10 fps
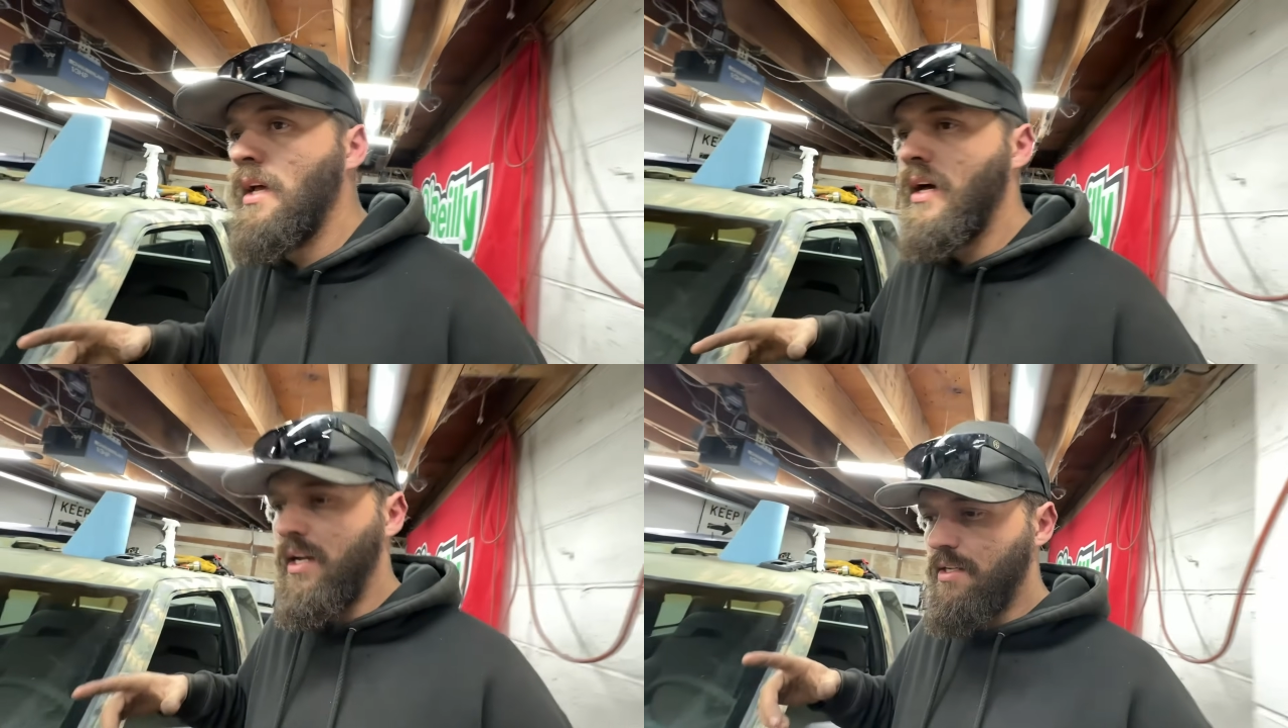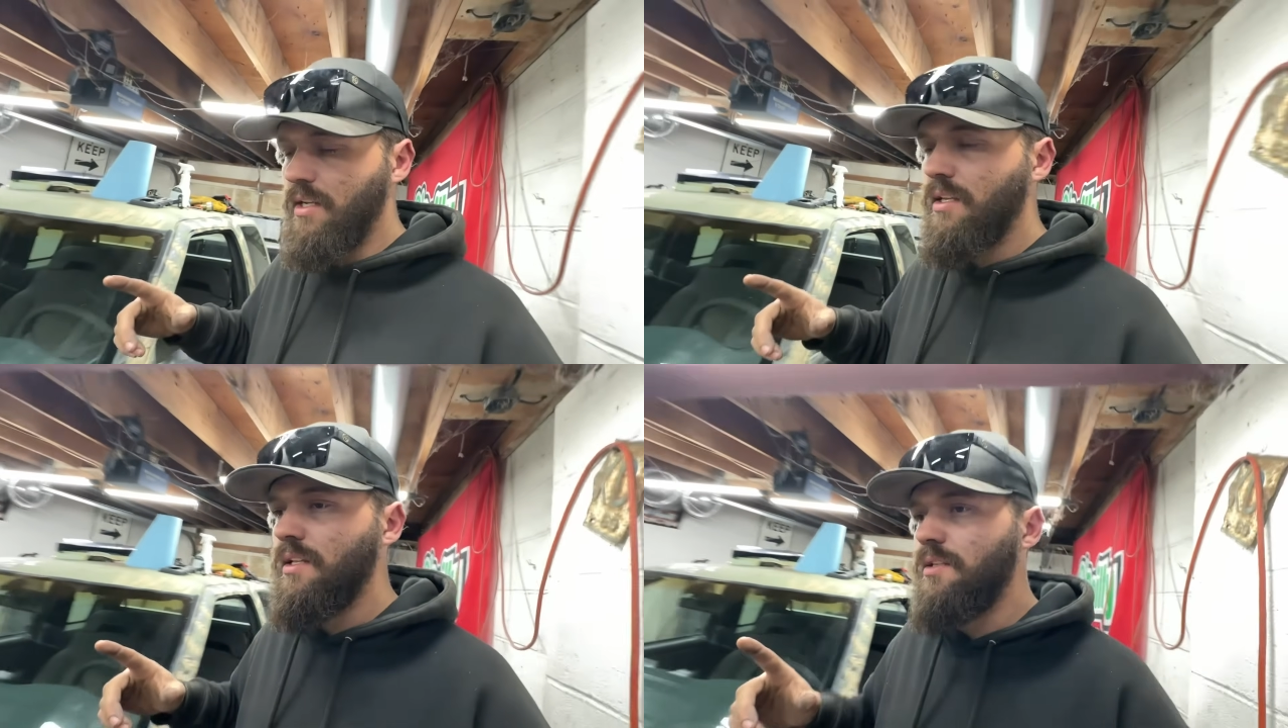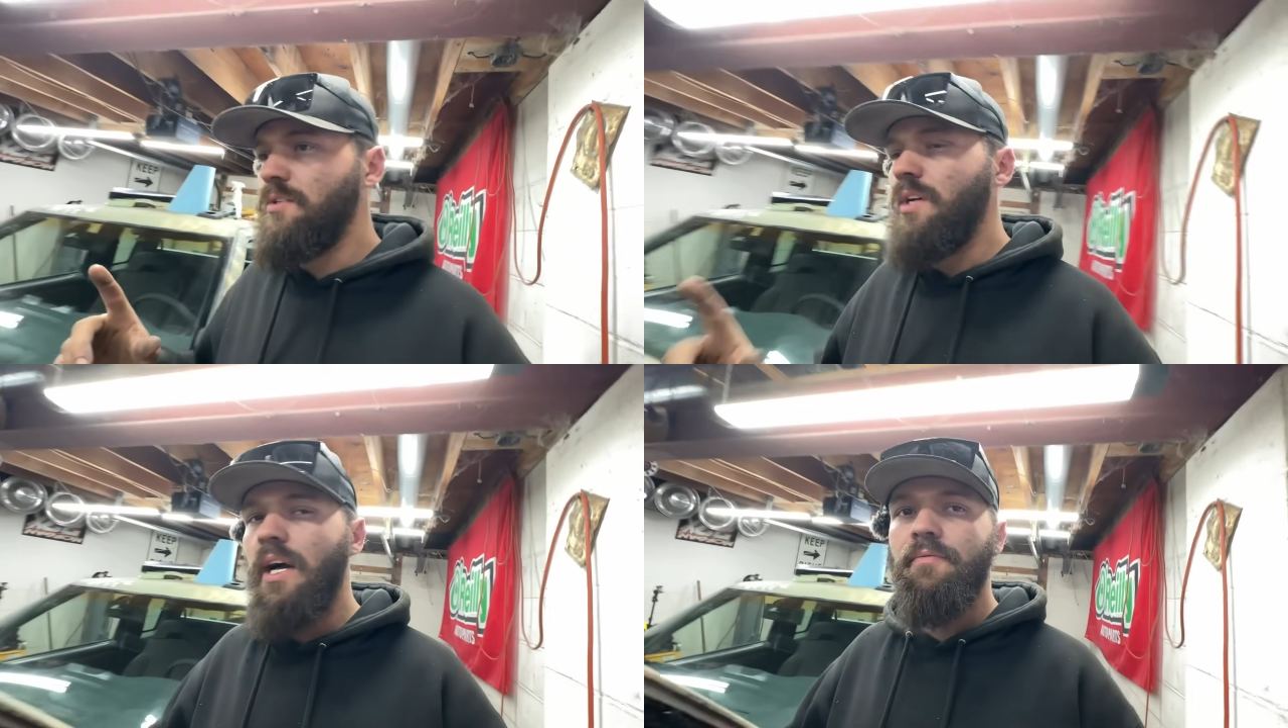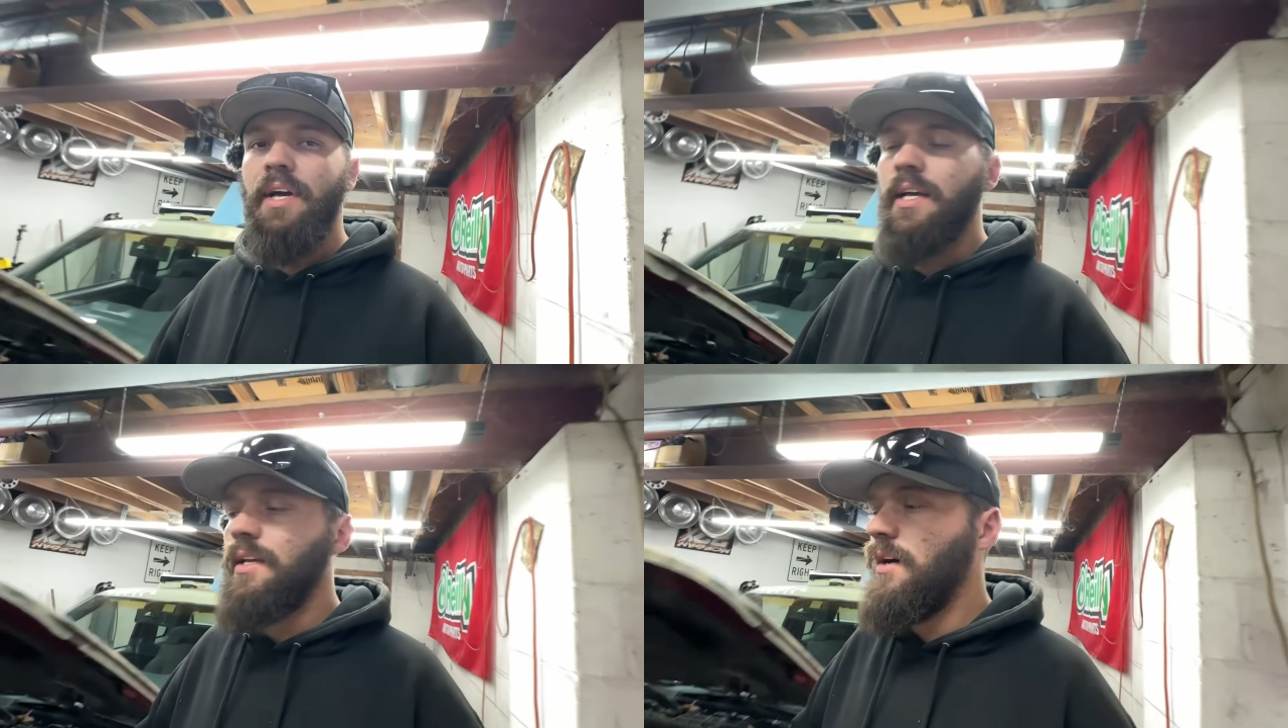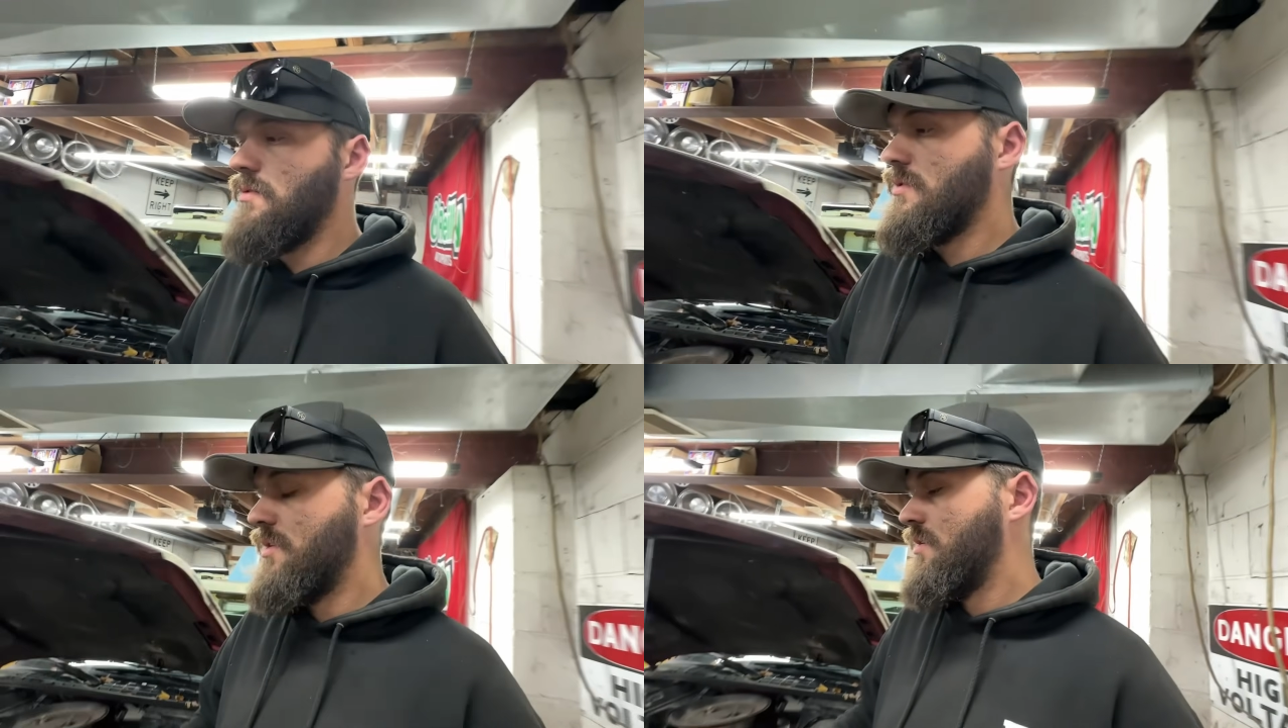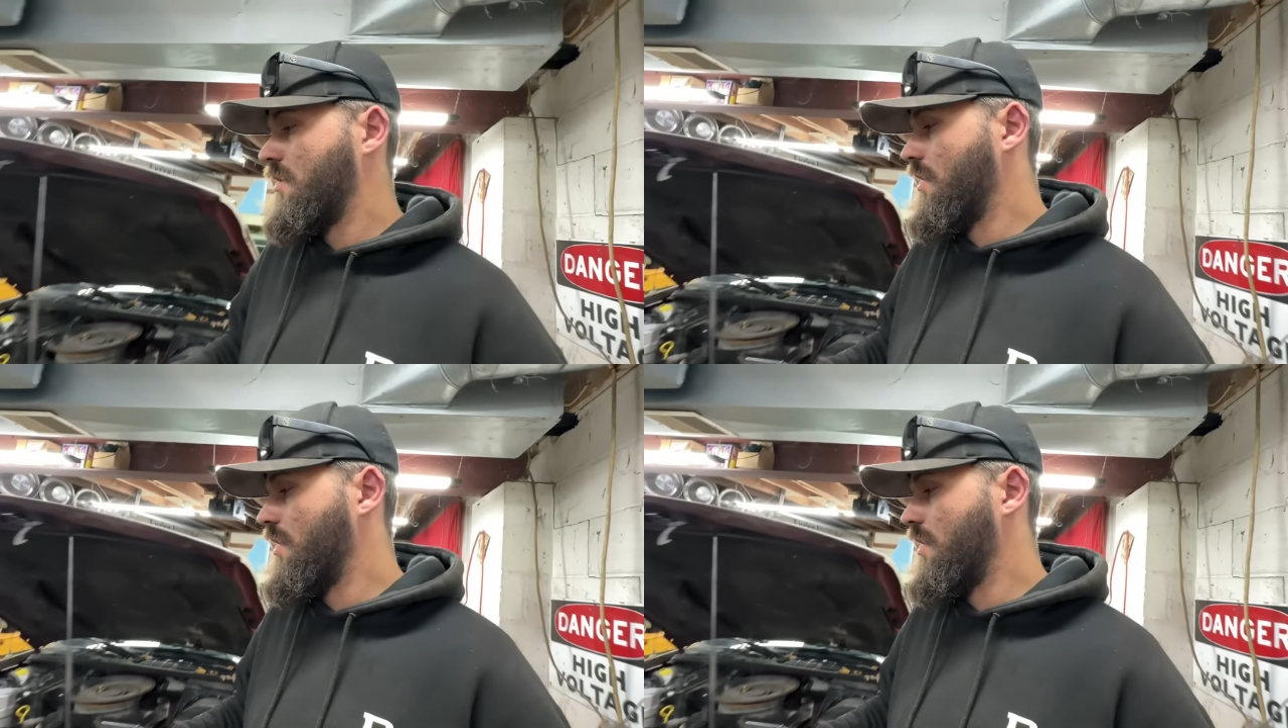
I did get the shop vac out,